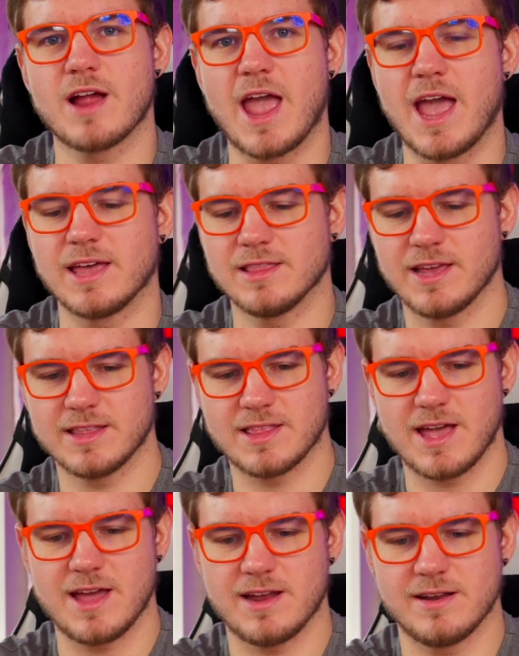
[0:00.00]
hand like
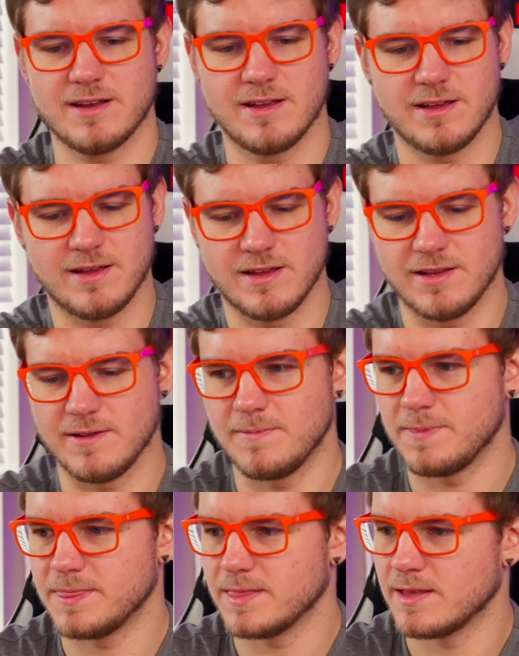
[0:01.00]
that,
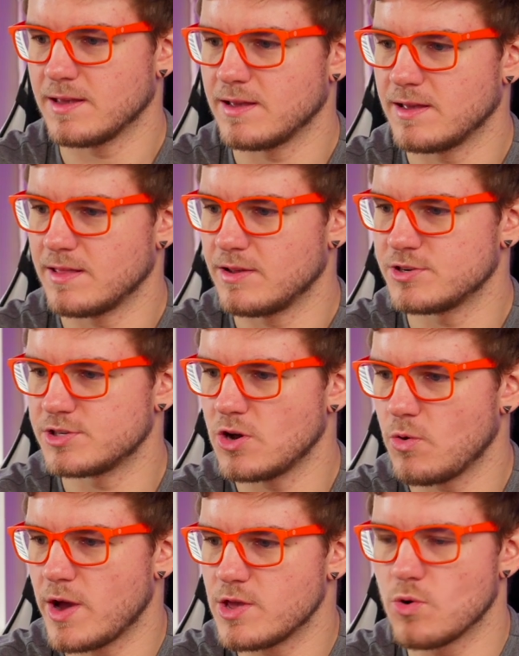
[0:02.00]
there's
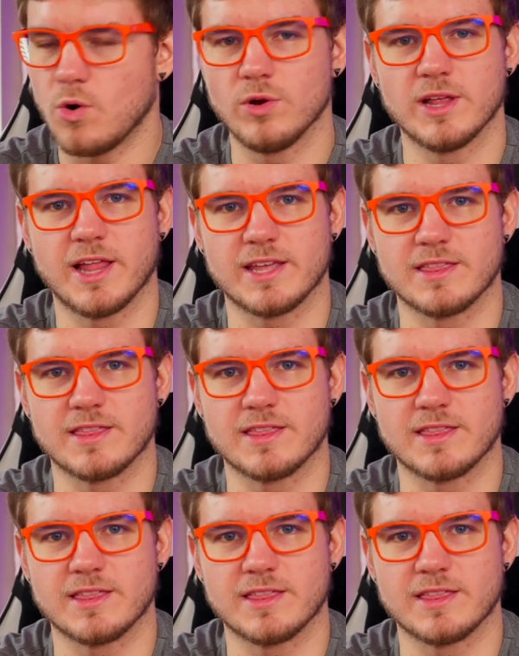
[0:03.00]
no way you hold it like